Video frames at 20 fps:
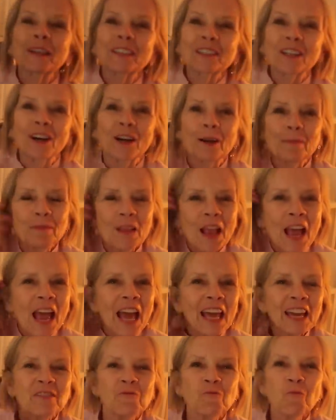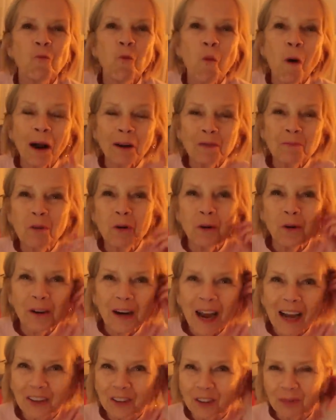bedtime. One more
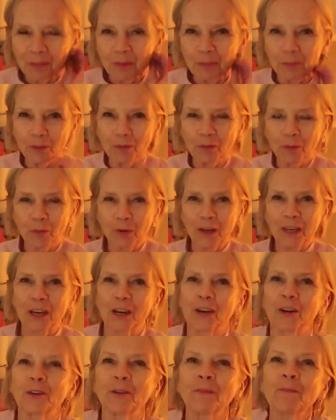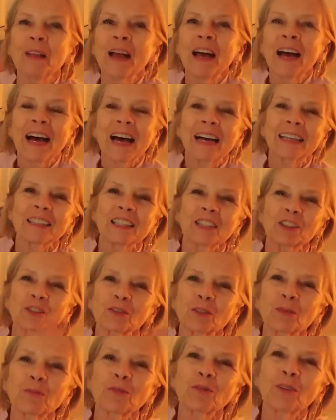announcement before we go, and it's
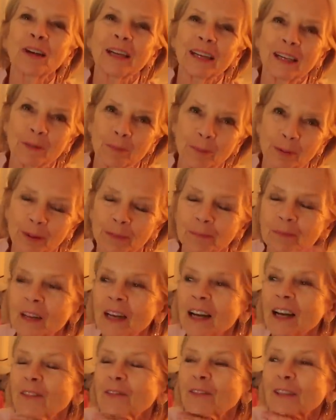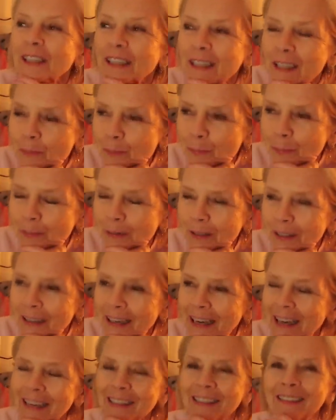from Philippe. Philippe
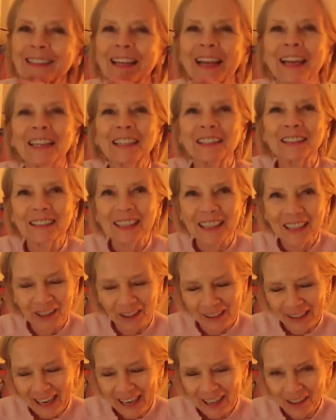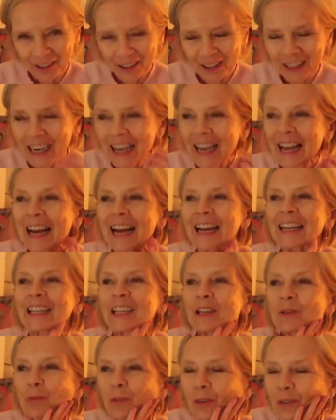has a single out, and
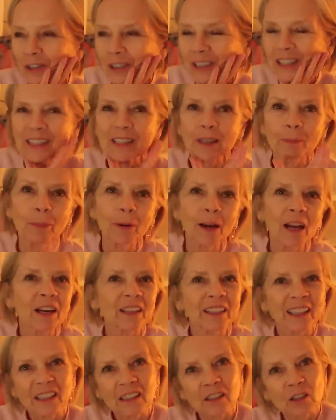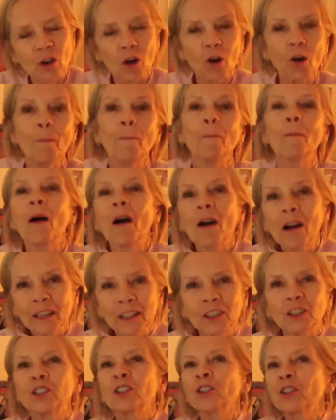he wanted to plug it on my
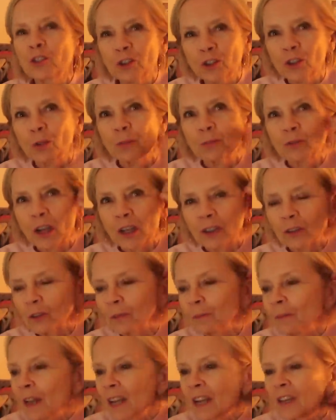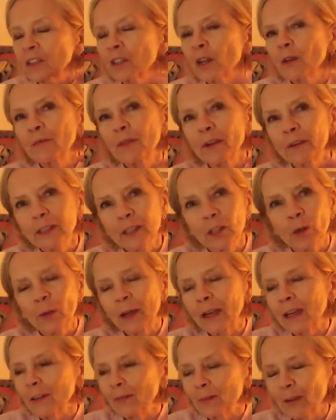YouTube channel. So very
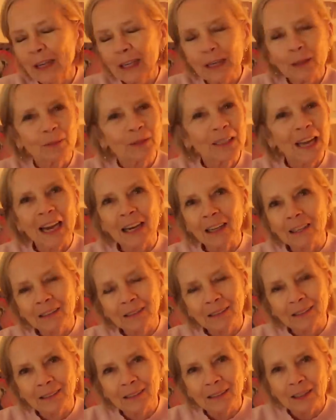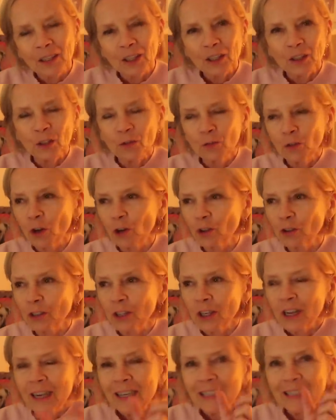quickly, Philippe, tell us, you've
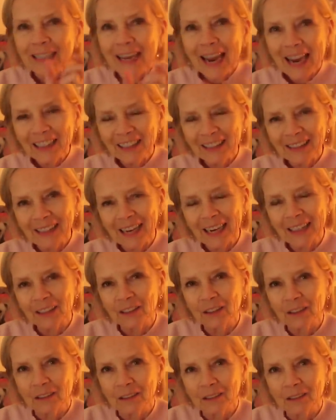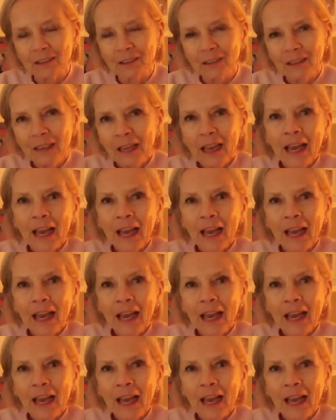got 10 seconds,